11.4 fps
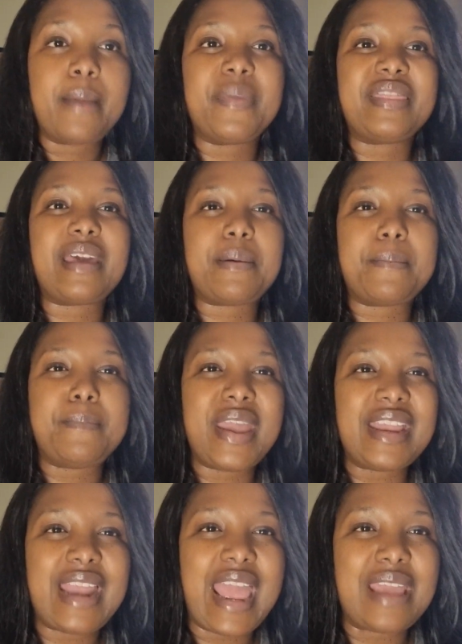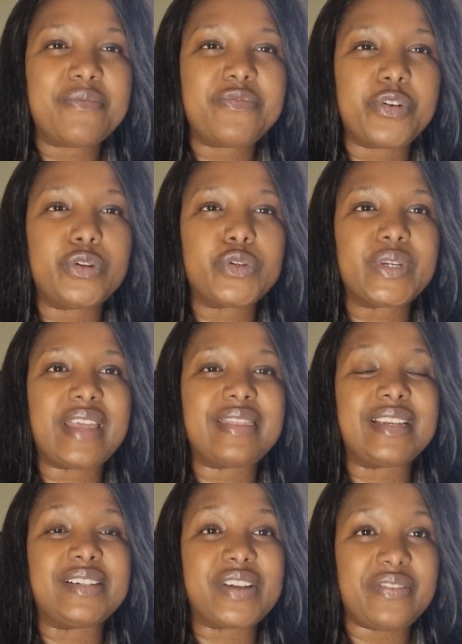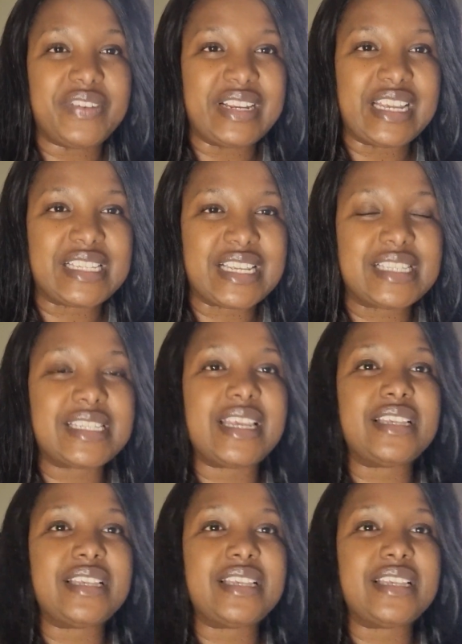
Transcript: but the main aim for you to get the driving license